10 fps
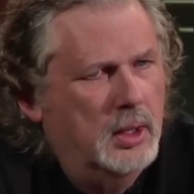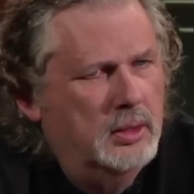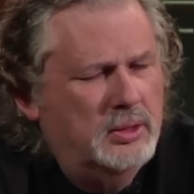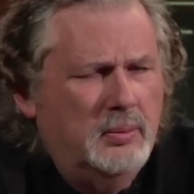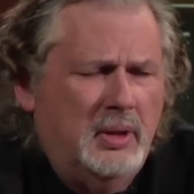
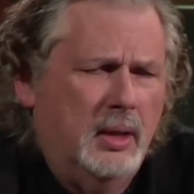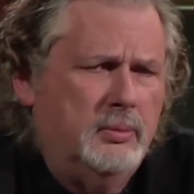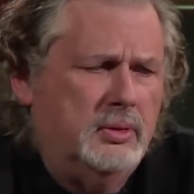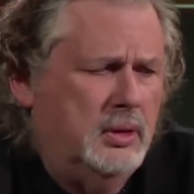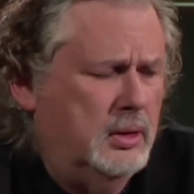
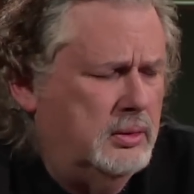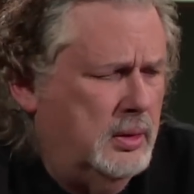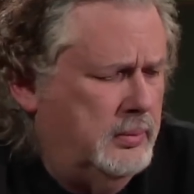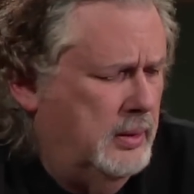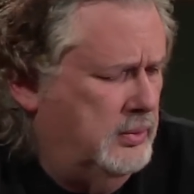Sometimes,
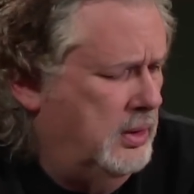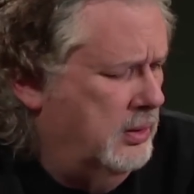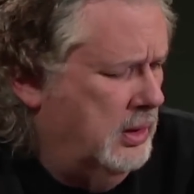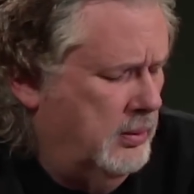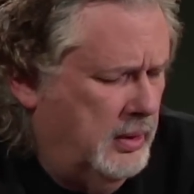sometimes here
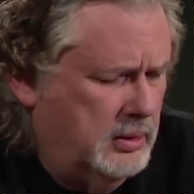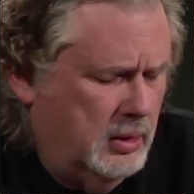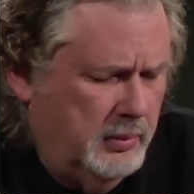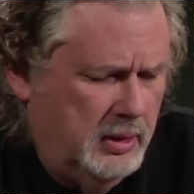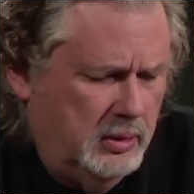again, I'm not
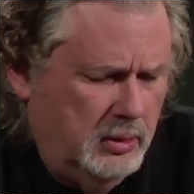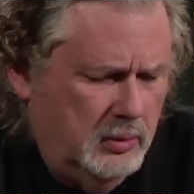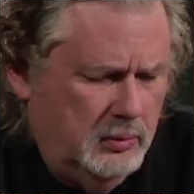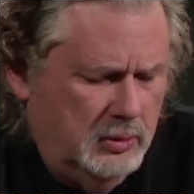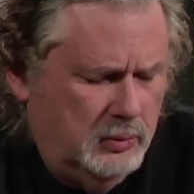talking about
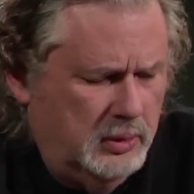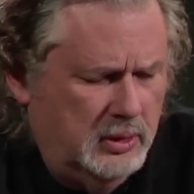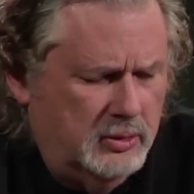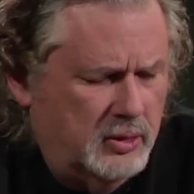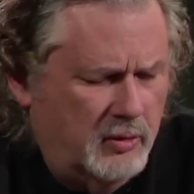you. Just want to
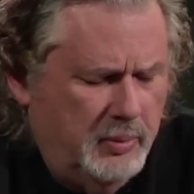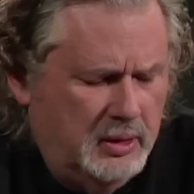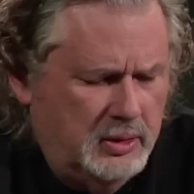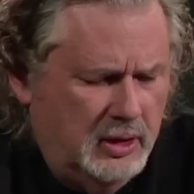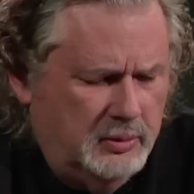get this off my
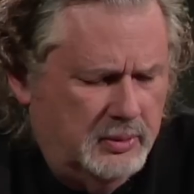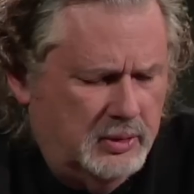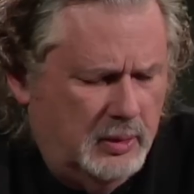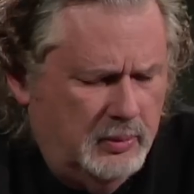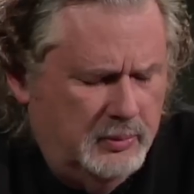chest, but
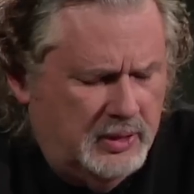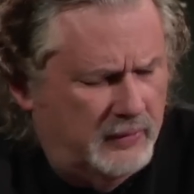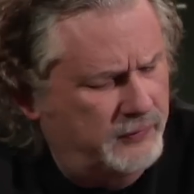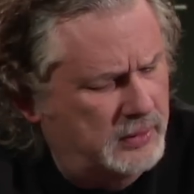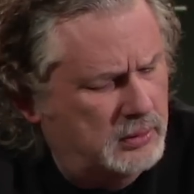sometimes I
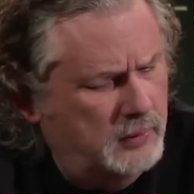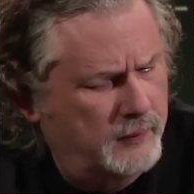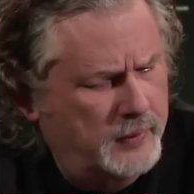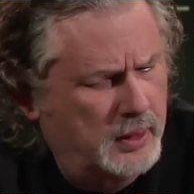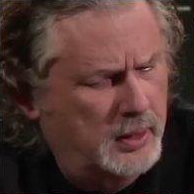feel
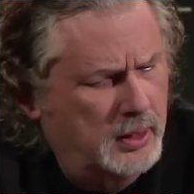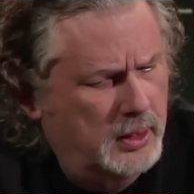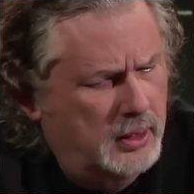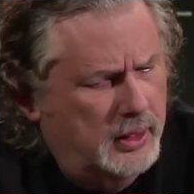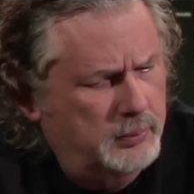
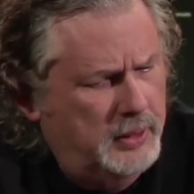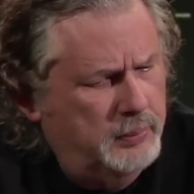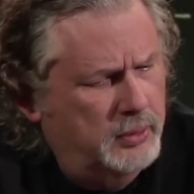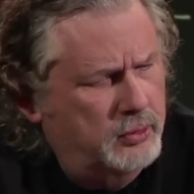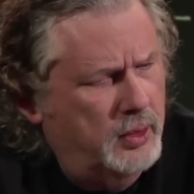like
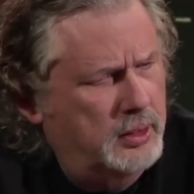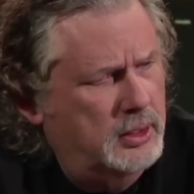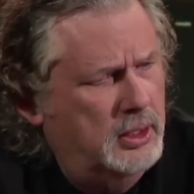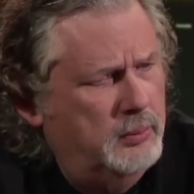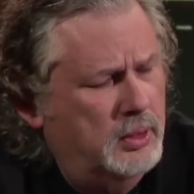people are trying
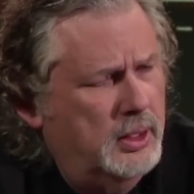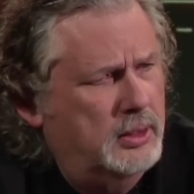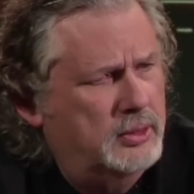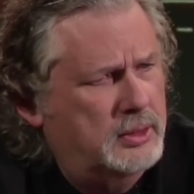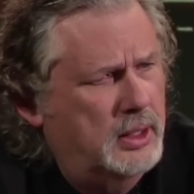to emulate
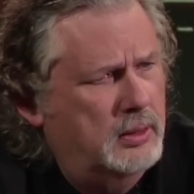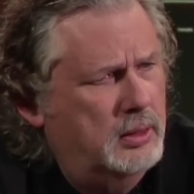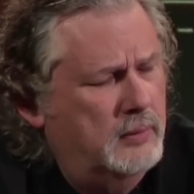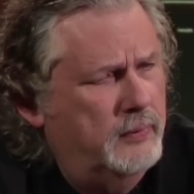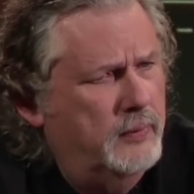the sound
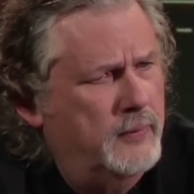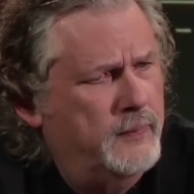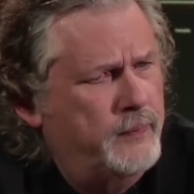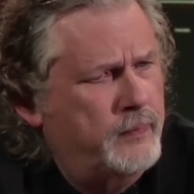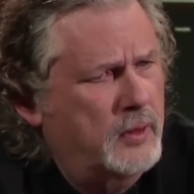of
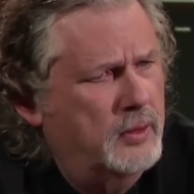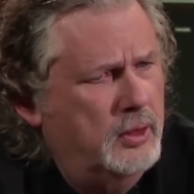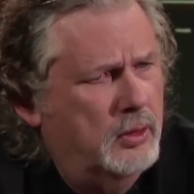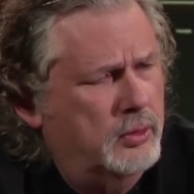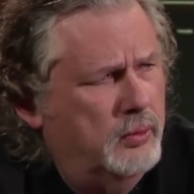
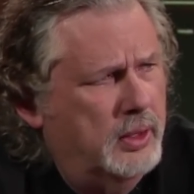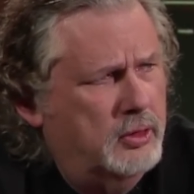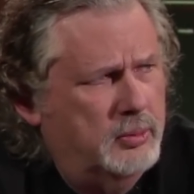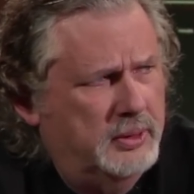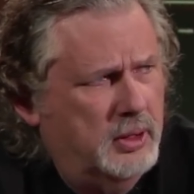the older
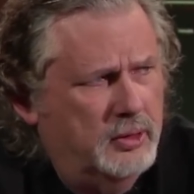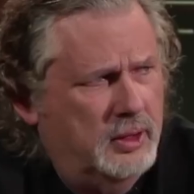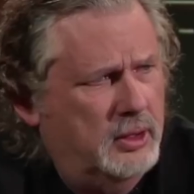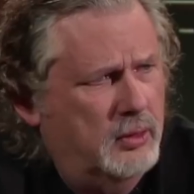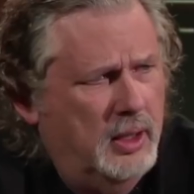records because
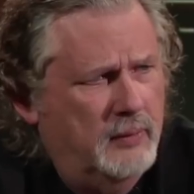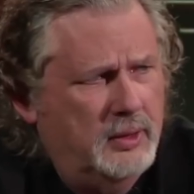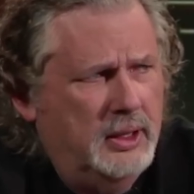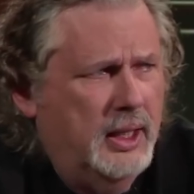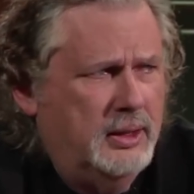they don't have
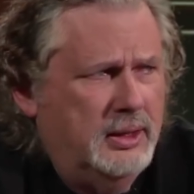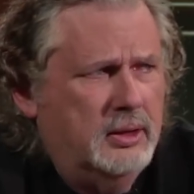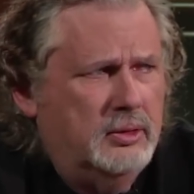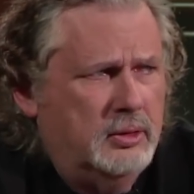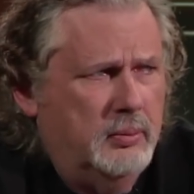any
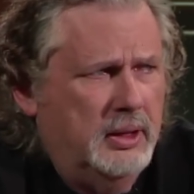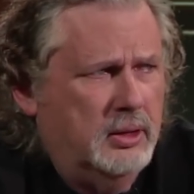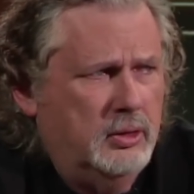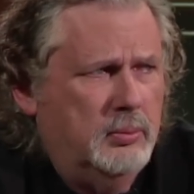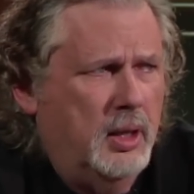ideas to make a
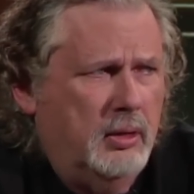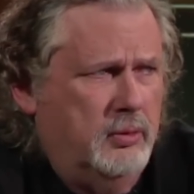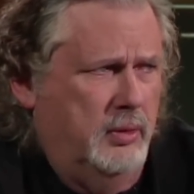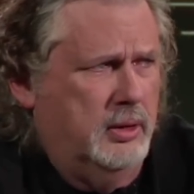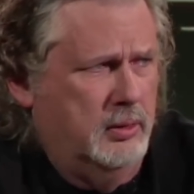new
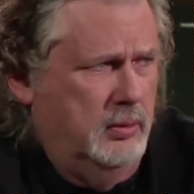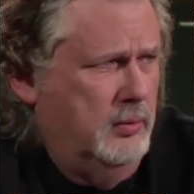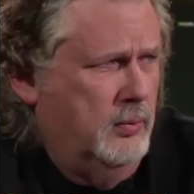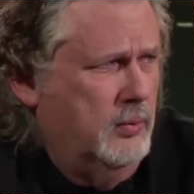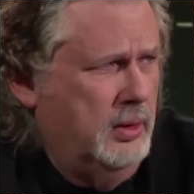modern record
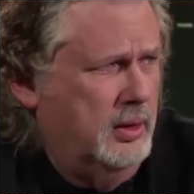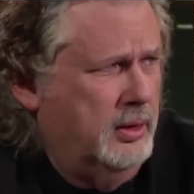with.